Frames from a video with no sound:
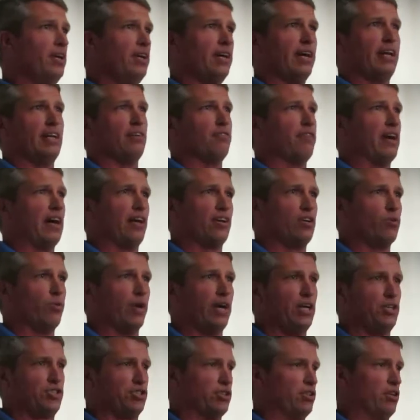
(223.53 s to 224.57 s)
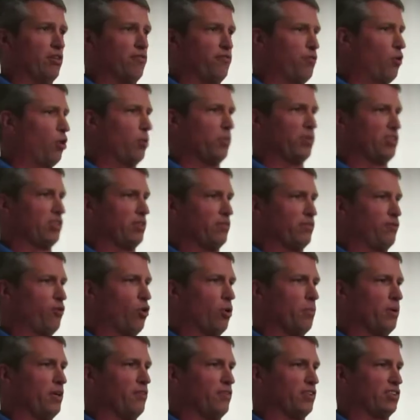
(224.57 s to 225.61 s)
and evaluation of
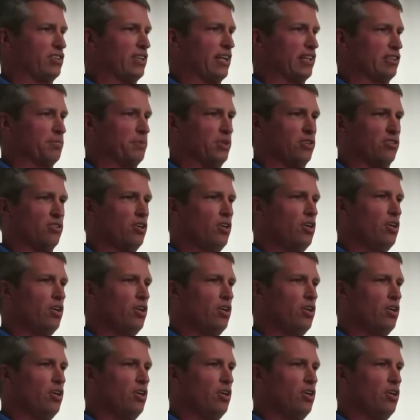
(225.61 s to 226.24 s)
formative assessments